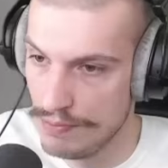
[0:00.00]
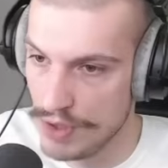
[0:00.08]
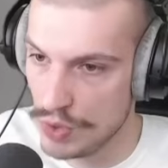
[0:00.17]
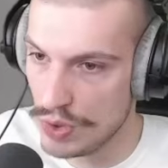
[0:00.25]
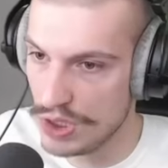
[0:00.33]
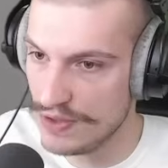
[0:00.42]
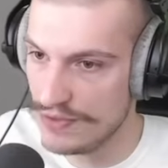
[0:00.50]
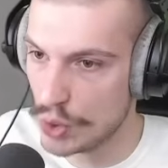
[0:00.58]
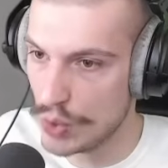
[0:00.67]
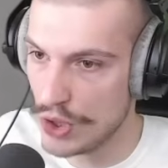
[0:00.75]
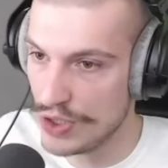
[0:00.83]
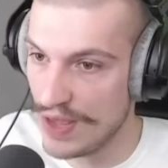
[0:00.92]
Meanwhile, I've
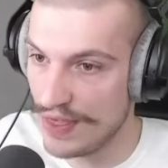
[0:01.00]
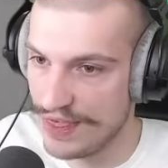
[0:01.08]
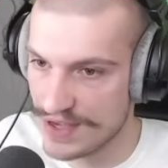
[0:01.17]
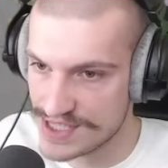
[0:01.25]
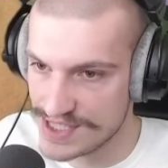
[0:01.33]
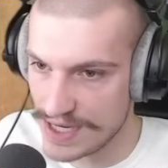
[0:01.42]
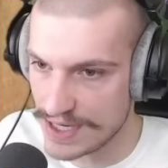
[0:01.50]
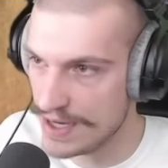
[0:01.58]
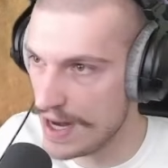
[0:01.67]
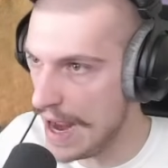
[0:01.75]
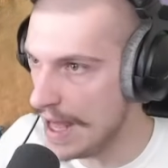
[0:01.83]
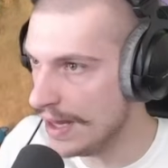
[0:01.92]
acquired the second
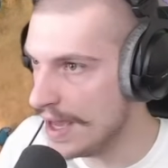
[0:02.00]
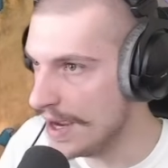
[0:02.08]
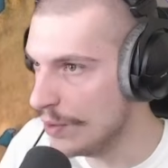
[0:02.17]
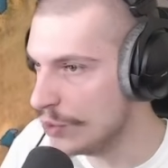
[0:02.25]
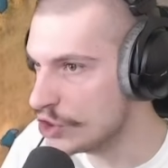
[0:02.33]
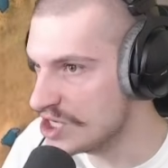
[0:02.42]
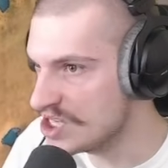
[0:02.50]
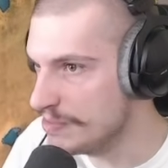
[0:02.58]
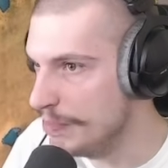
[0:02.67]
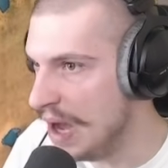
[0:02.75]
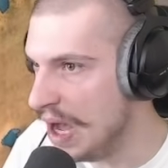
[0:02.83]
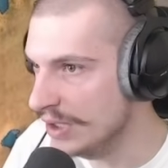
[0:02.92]
ally, which is
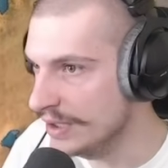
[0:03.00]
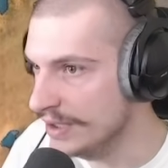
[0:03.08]
Bali.